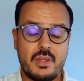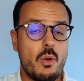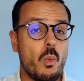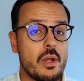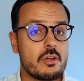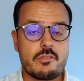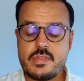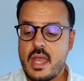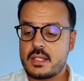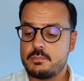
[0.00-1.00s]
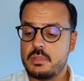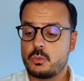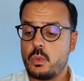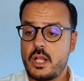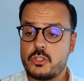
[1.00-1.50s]
aware of that,
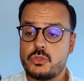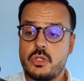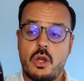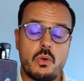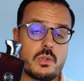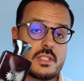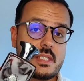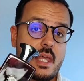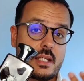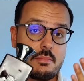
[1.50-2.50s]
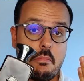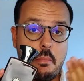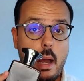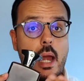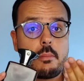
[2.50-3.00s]
but what I do know is that
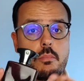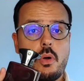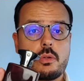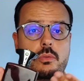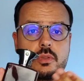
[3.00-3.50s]
my bottle,